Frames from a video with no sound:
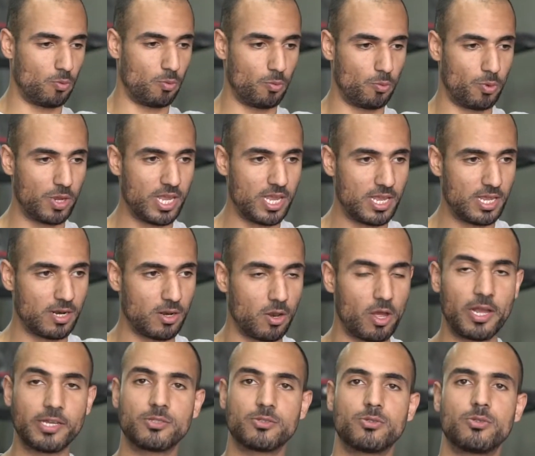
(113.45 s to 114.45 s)
we
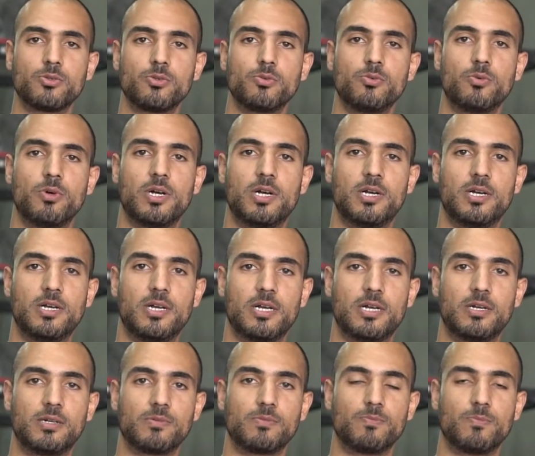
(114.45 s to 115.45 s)
like to
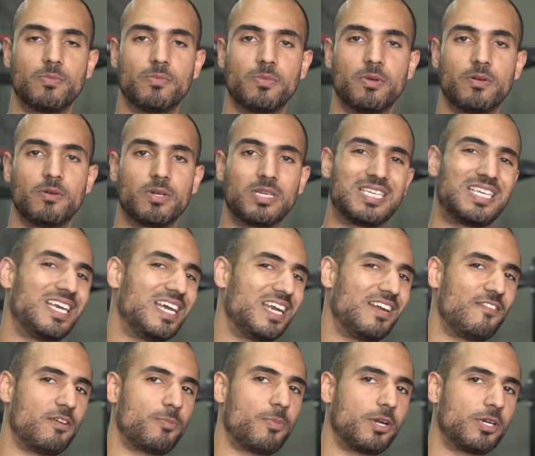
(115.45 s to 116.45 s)
get
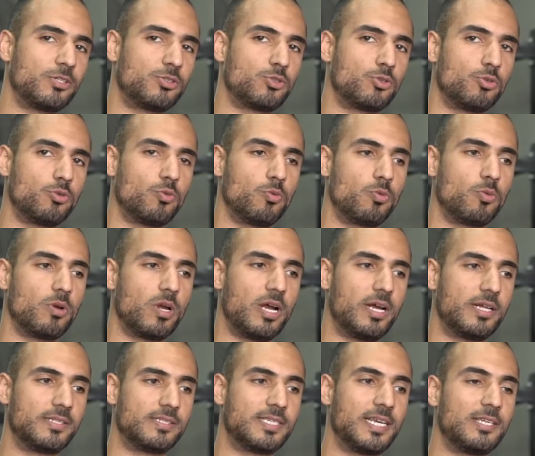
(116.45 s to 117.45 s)
everybody to
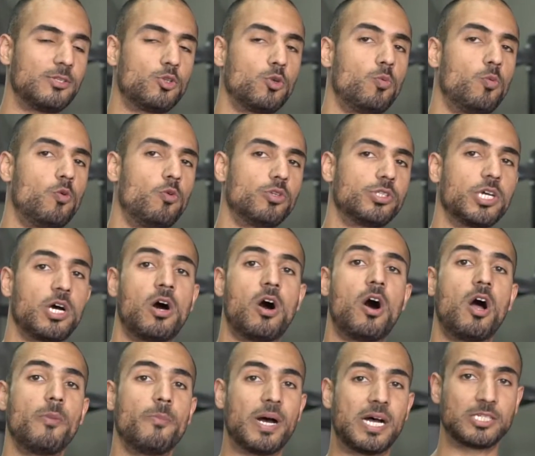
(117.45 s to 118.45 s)
tend towards a
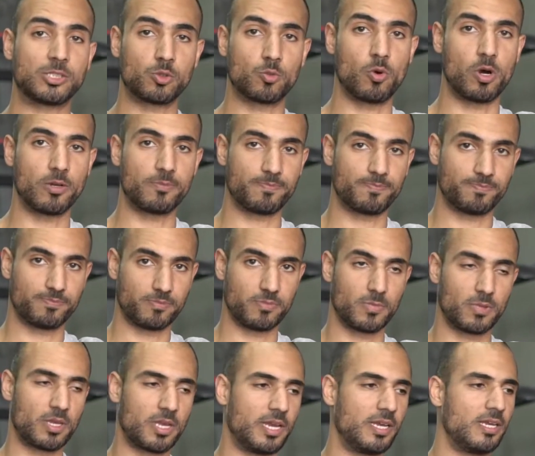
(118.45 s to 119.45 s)
high bar squat.
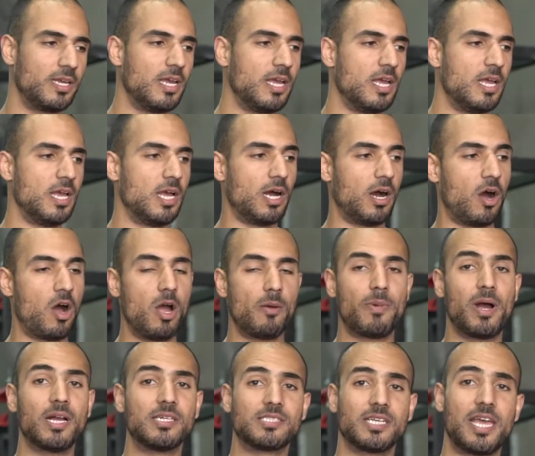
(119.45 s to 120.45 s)
Okay, high
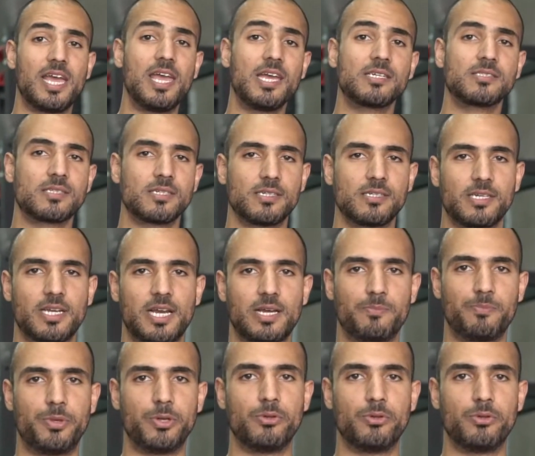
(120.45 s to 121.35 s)
bar is excellent at